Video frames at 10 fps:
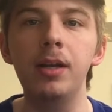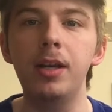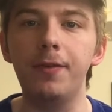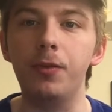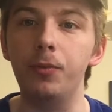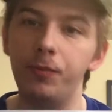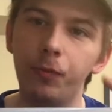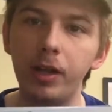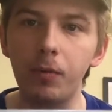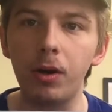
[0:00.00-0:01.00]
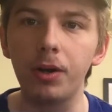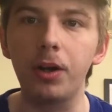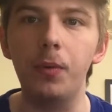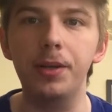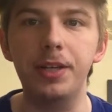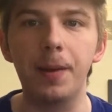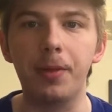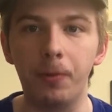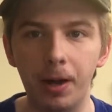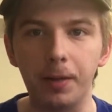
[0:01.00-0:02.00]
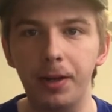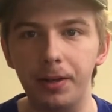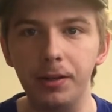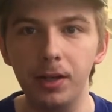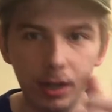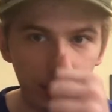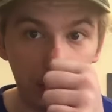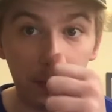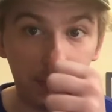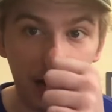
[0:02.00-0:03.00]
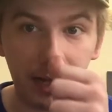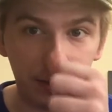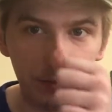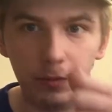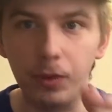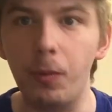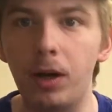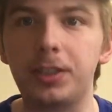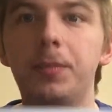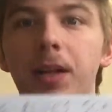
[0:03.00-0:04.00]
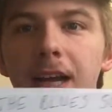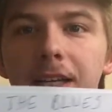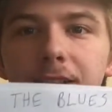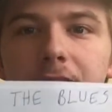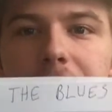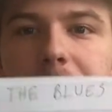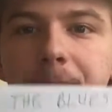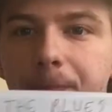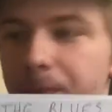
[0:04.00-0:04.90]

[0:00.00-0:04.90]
if you really want to go in depth, I recommend going back and rewatching my last lesson.